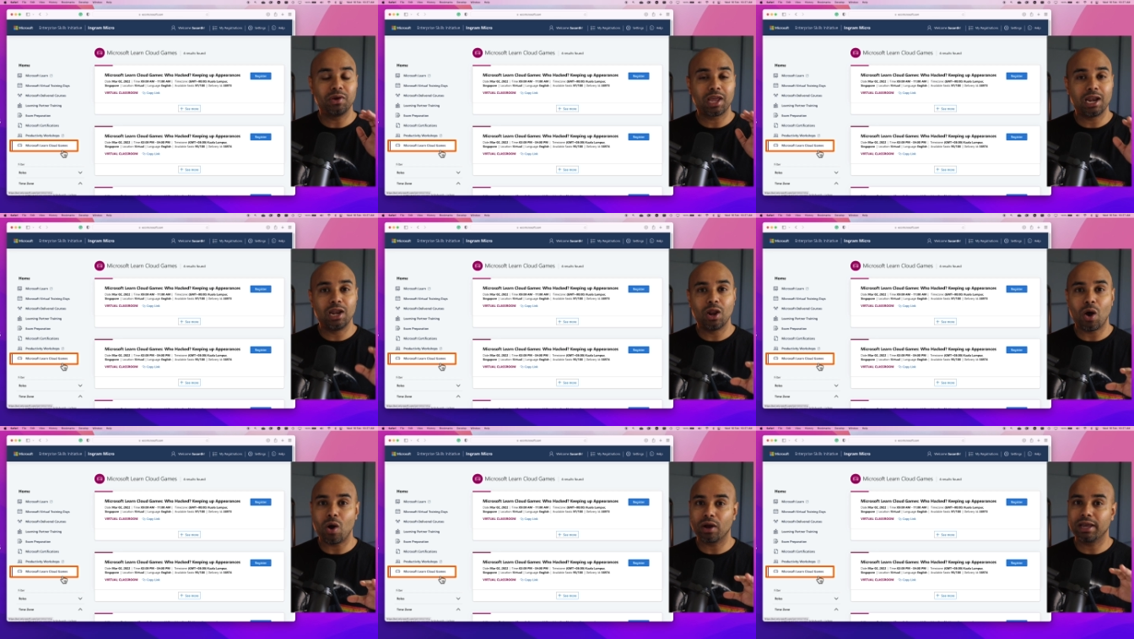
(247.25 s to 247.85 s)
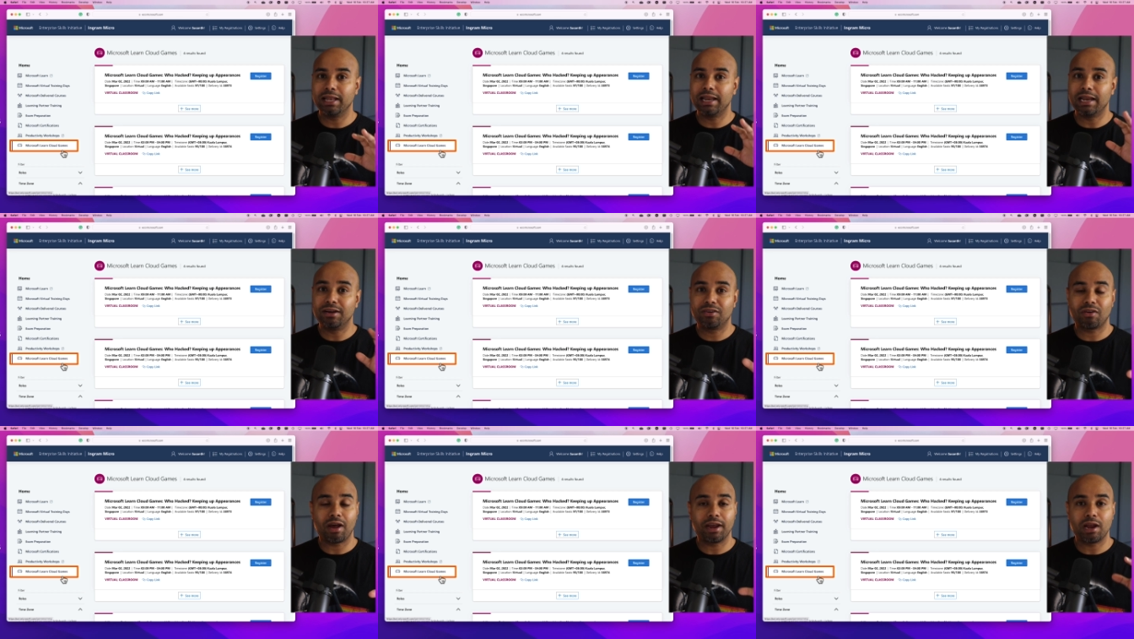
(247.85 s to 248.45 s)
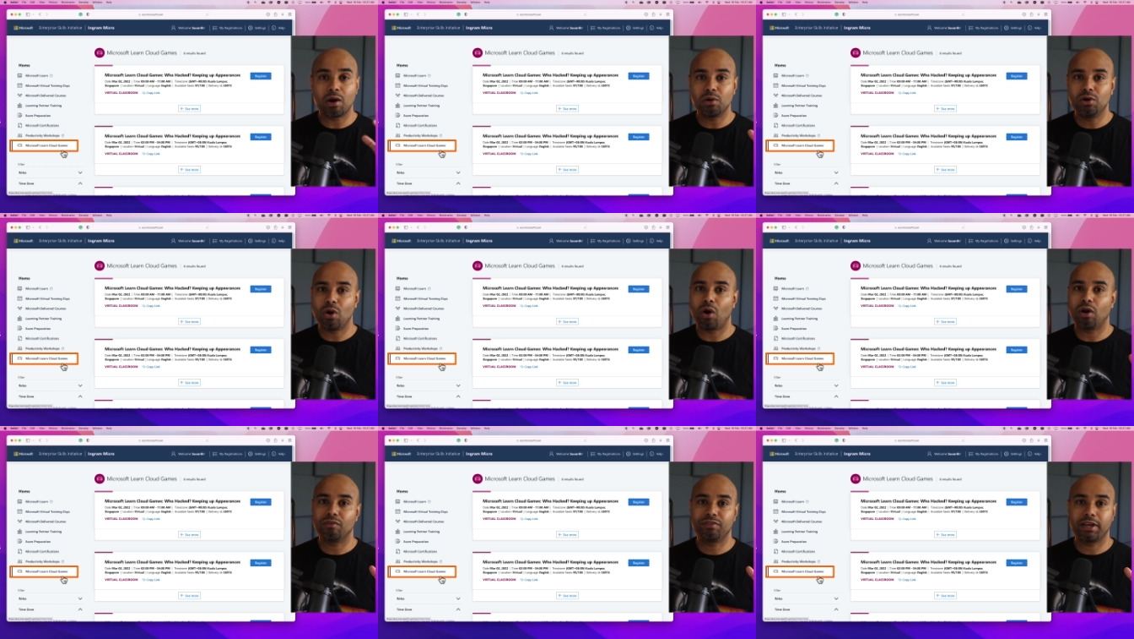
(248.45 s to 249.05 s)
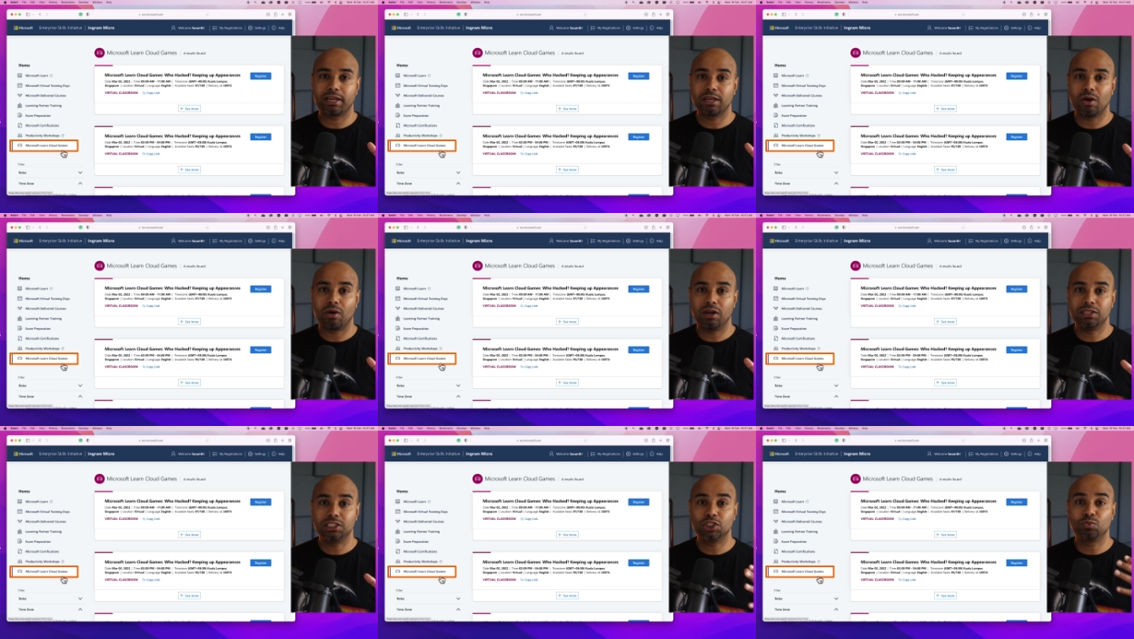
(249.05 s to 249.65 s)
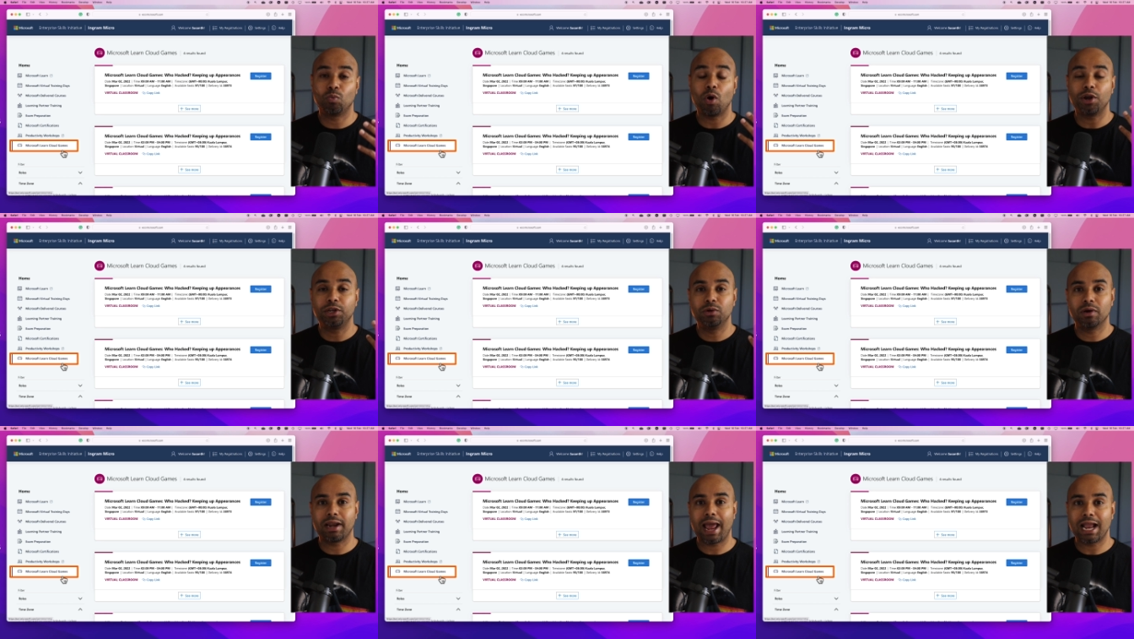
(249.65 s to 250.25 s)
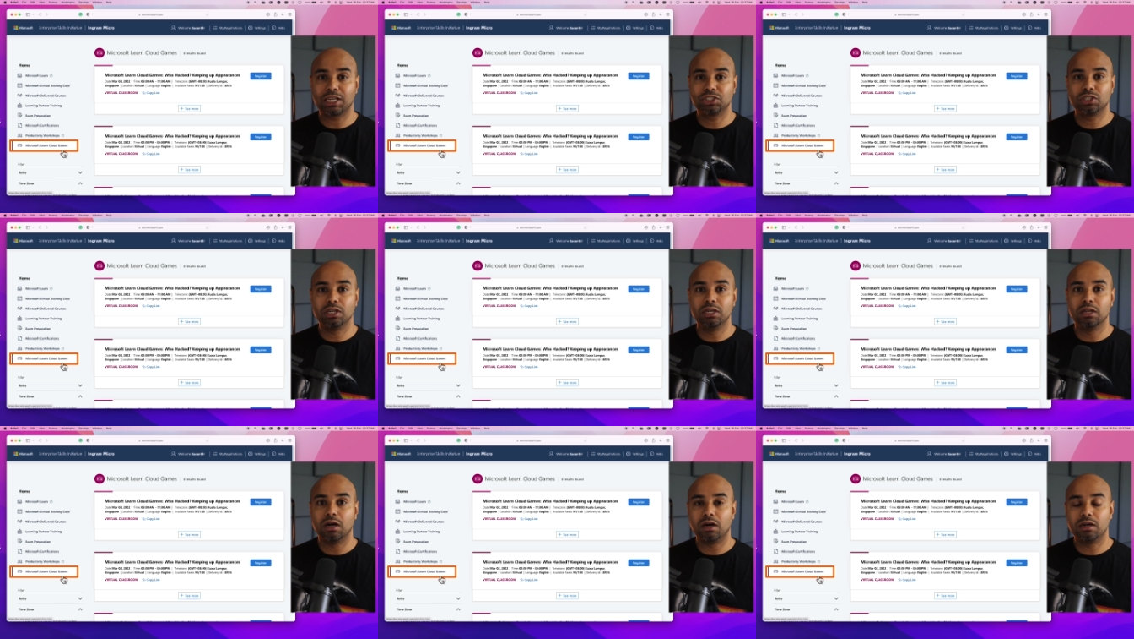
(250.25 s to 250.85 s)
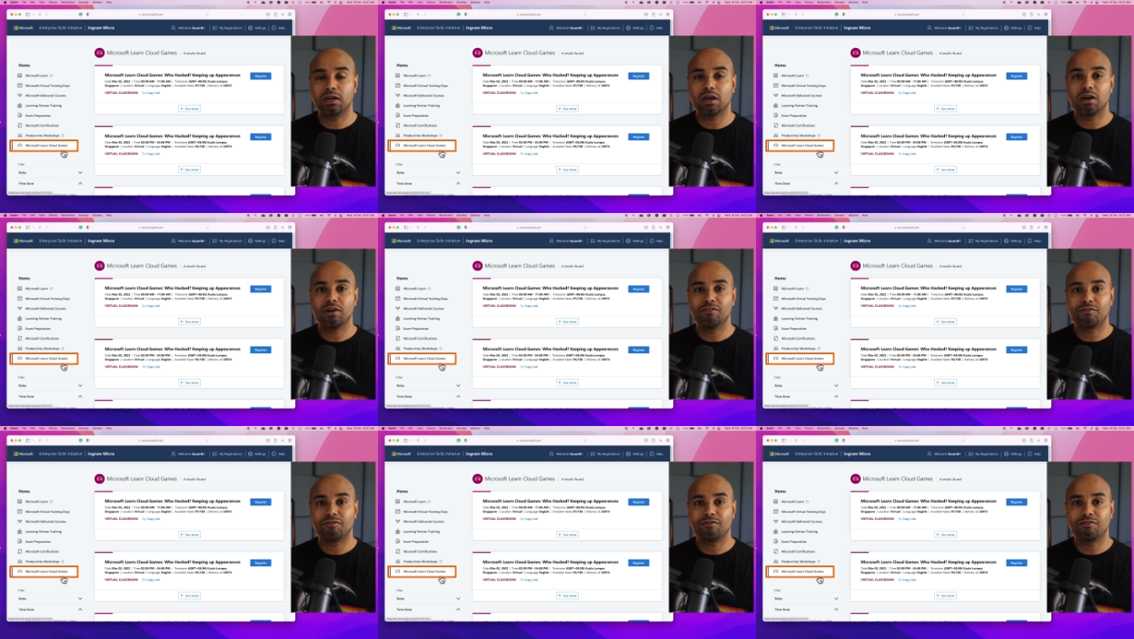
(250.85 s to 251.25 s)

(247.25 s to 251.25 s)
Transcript: you can log in and try out a lot of technologies what you are actually learned